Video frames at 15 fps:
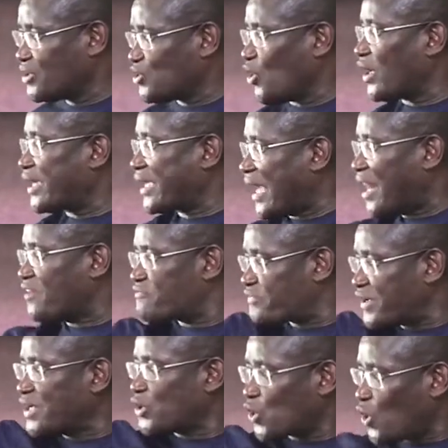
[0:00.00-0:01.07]
Your
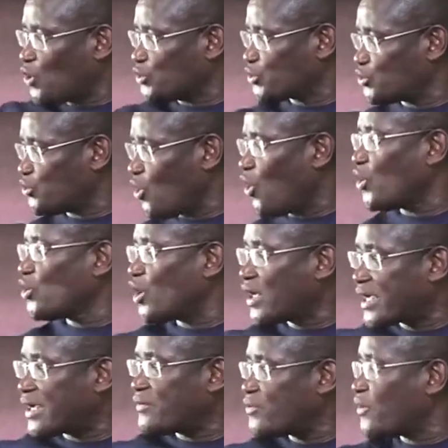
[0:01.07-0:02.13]
girlfriend calls you, or
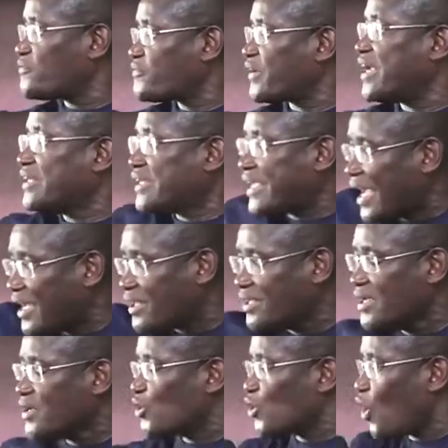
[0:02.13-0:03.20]
your friend girl
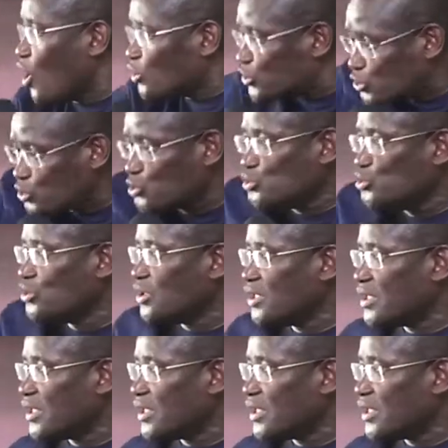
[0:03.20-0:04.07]
calls you.